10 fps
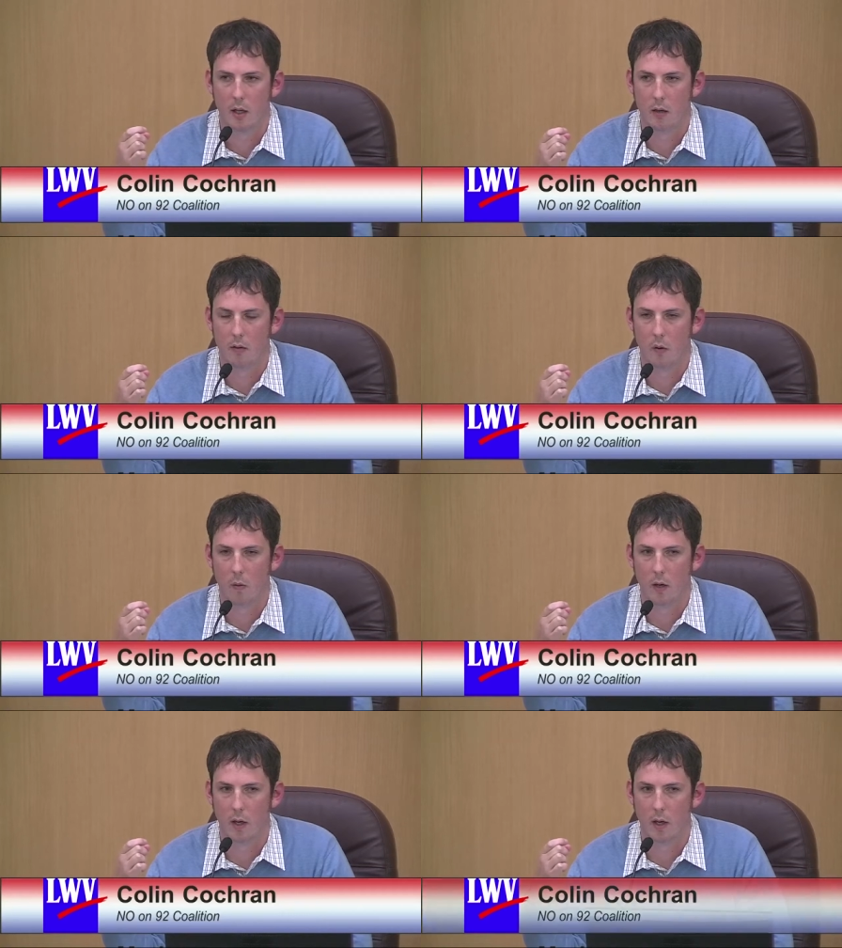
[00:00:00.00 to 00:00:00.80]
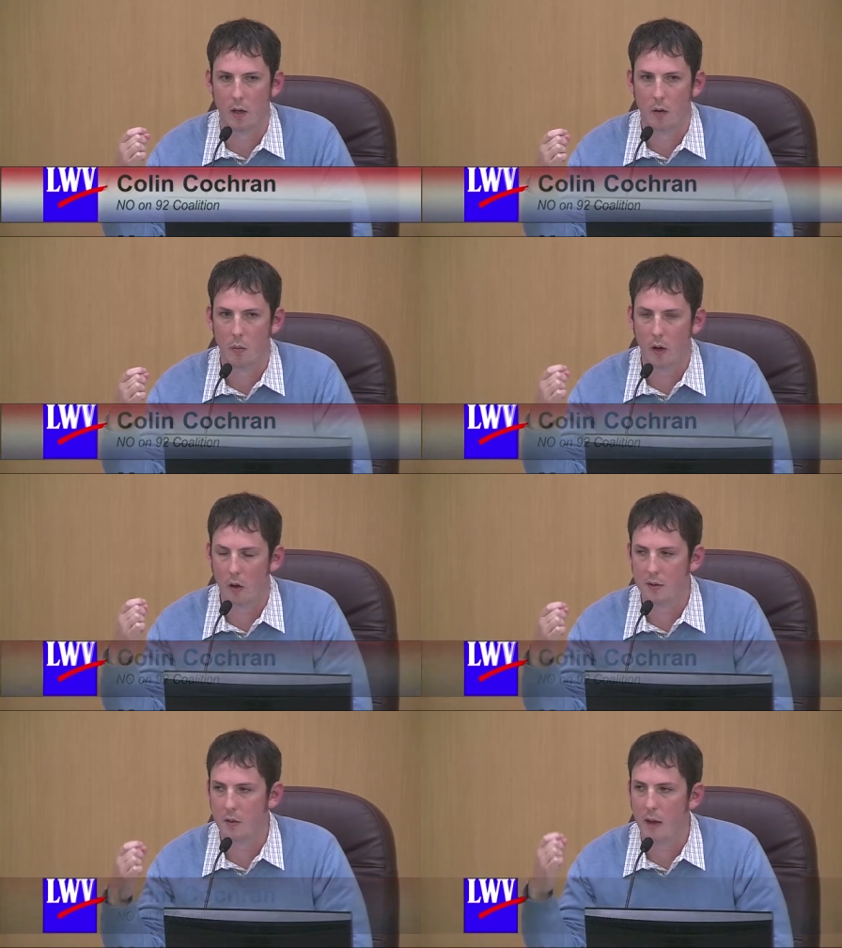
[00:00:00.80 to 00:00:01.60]
here in Oregon. We
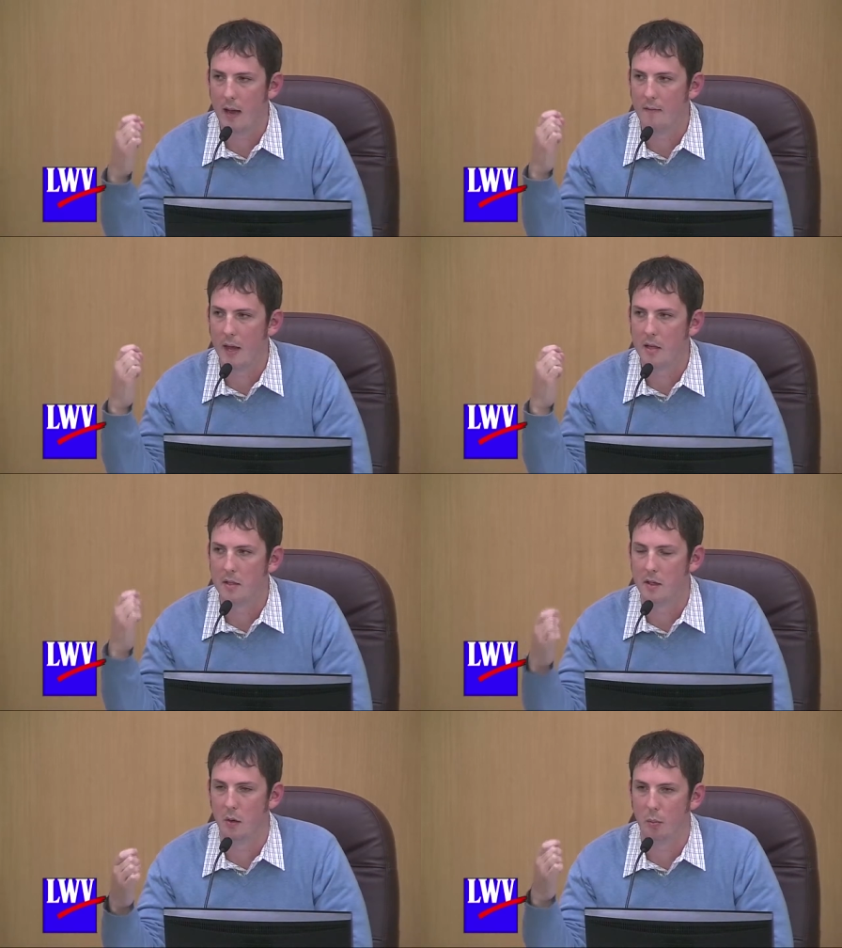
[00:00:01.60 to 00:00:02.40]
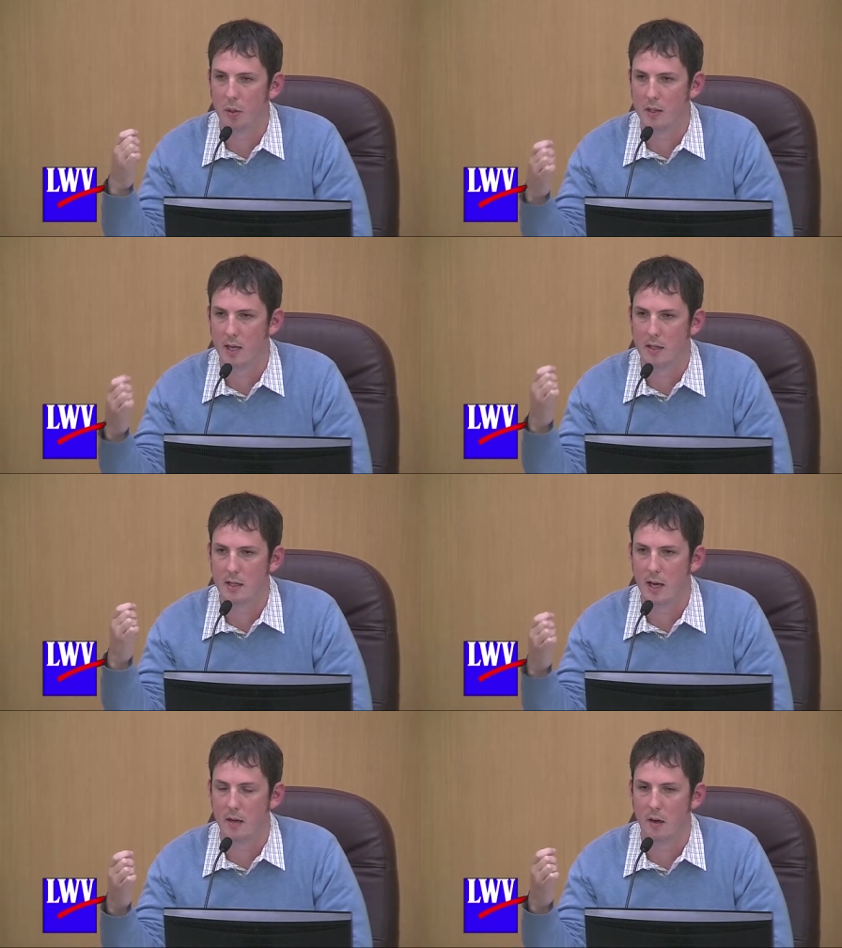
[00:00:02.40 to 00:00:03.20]
also have that 0%
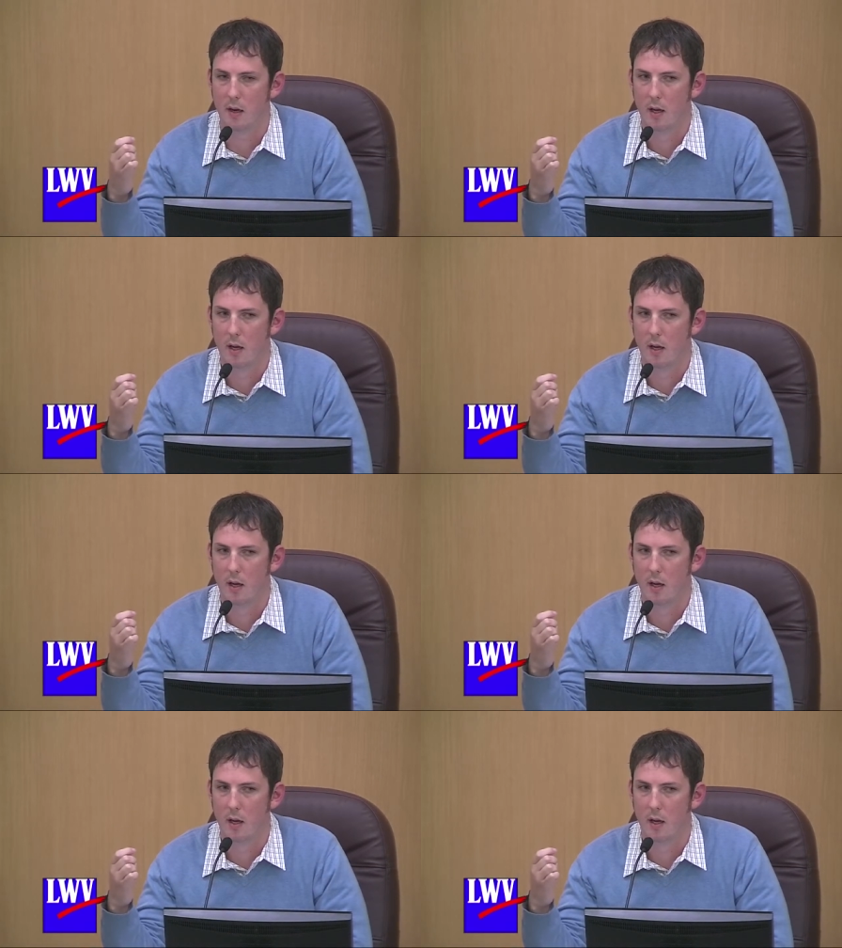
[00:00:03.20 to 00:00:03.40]
standard.